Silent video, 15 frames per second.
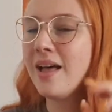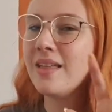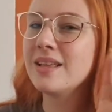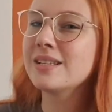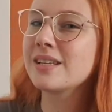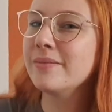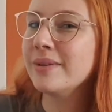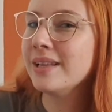
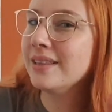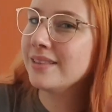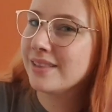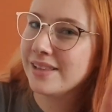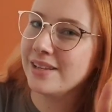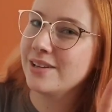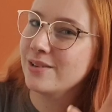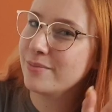there's gonna be a
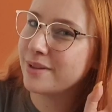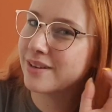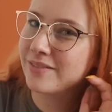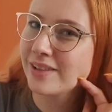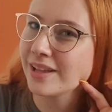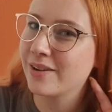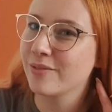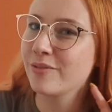little bit of
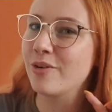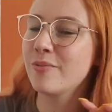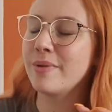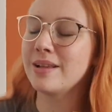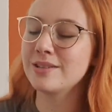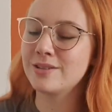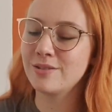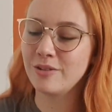like a
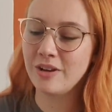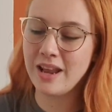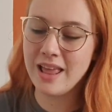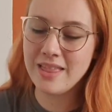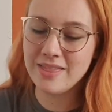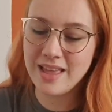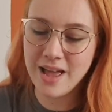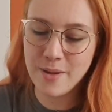romance thrown
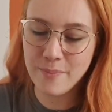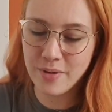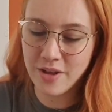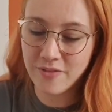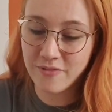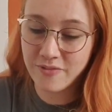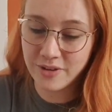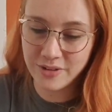in there, but I
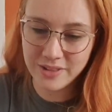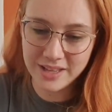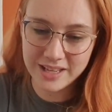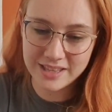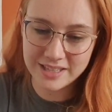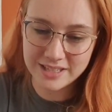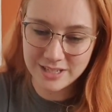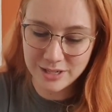feel like
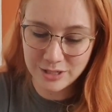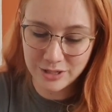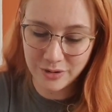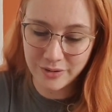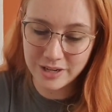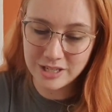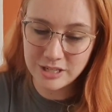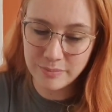this is
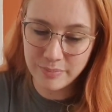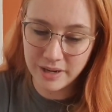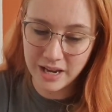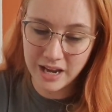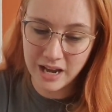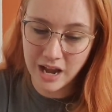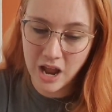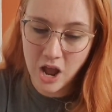going to
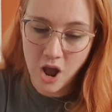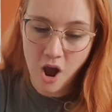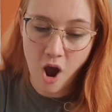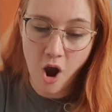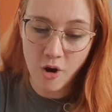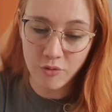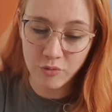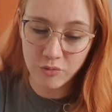be
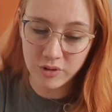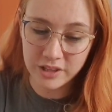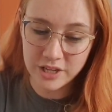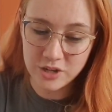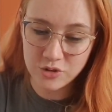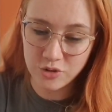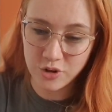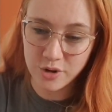a really
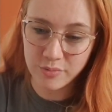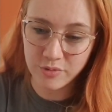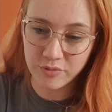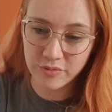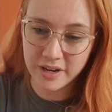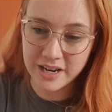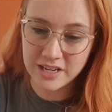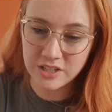enjoyable
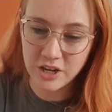read.